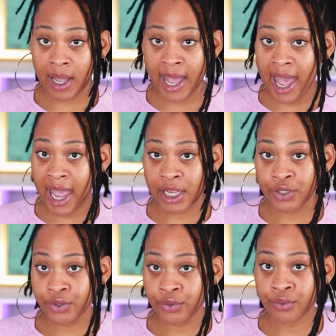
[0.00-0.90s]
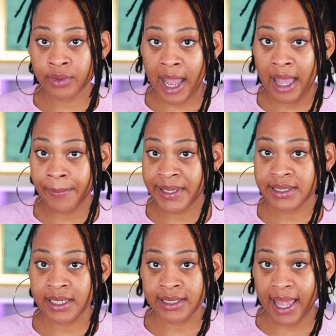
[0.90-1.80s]
I do not
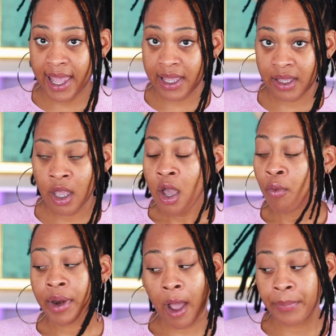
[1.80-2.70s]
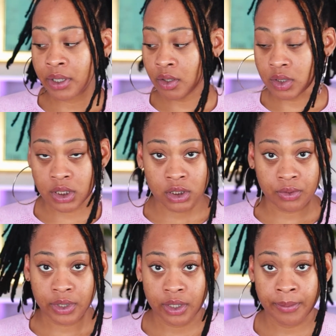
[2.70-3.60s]
miss a day without putting on
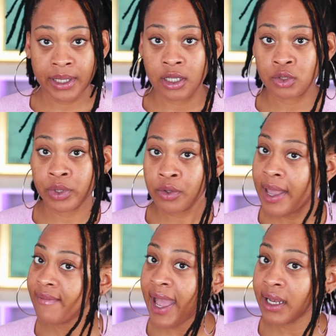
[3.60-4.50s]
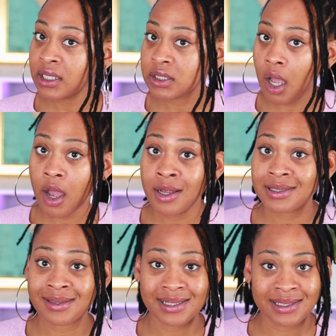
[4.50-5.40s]
sunscreen, because when you have acne scars
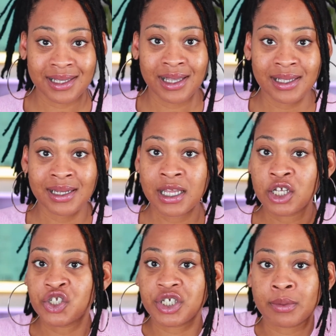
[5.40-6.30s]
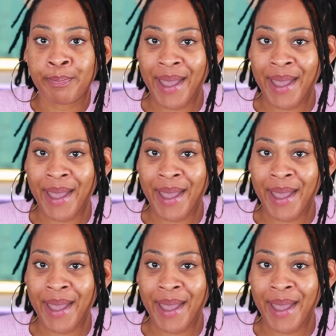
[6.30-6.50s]
and the sun just